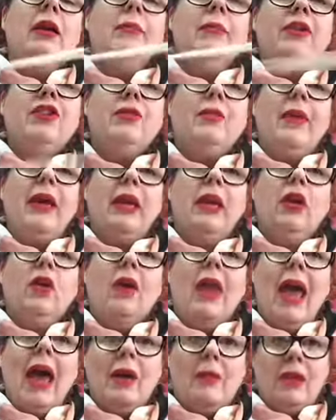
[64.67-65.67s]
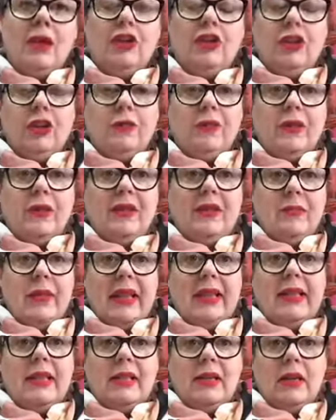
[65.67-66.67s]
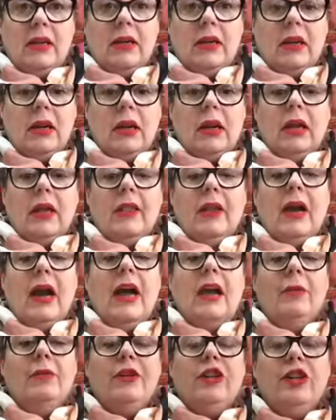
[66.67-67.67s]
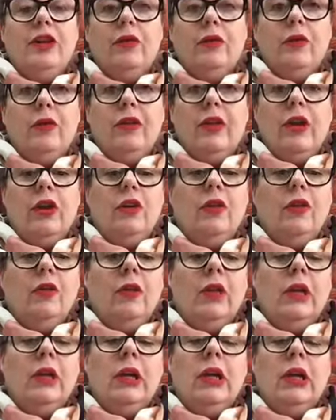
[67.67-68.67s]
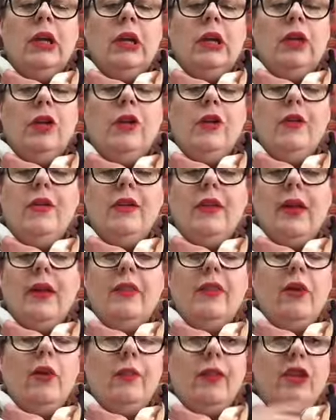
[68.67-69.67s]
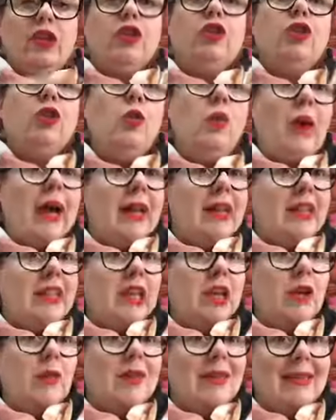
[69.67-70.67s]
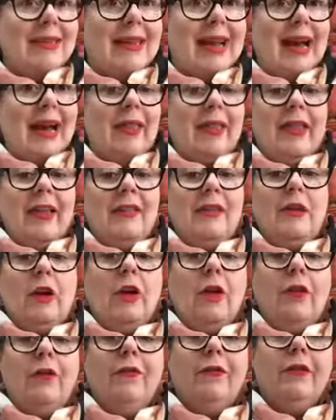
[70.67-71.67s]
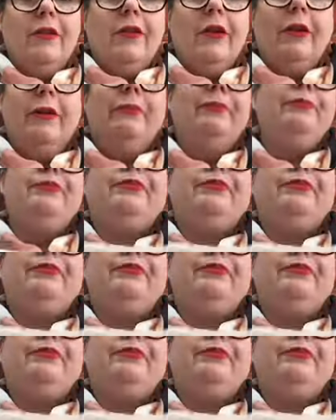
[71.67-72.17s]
but depending on how much you've dispensed and the kind of material that you're using, there'll be two ways that you start this off. So